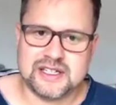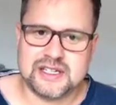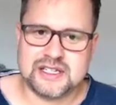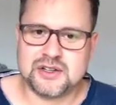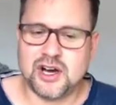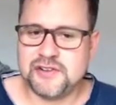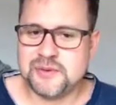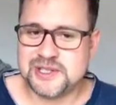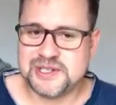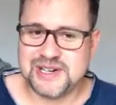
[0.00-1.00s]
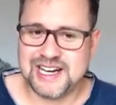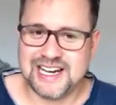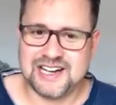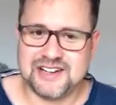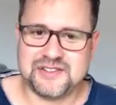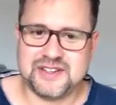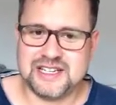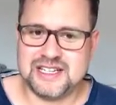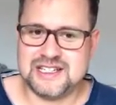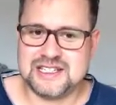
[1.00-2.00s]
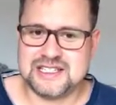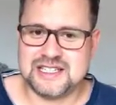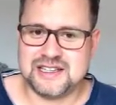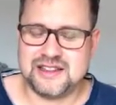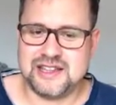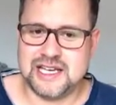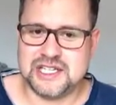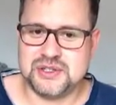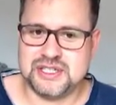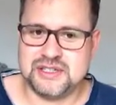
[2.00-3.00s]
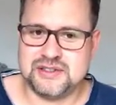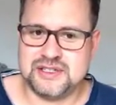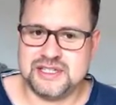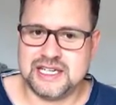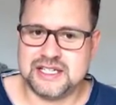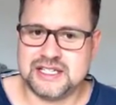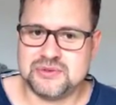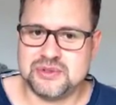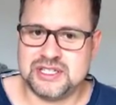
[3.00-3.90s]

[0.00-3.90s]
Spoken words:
So often what you have is that your data doesn't really